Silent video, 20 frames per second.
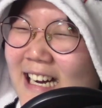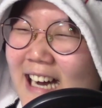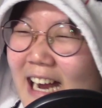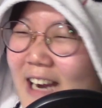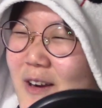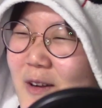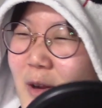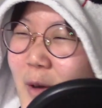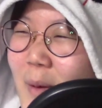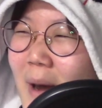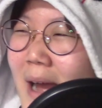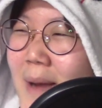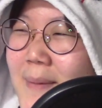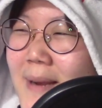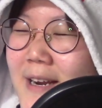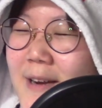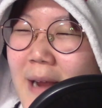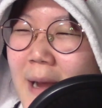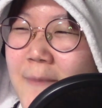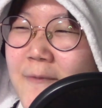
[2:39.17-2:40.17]
I don't know why I'm
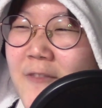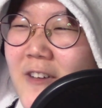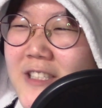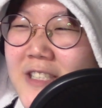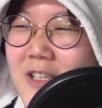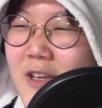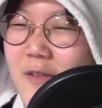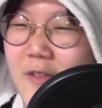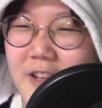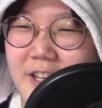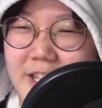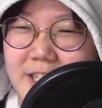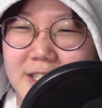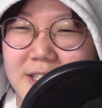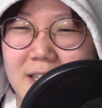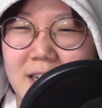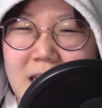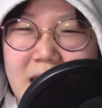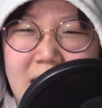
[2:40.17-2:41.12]
getting. I'm fussing over this.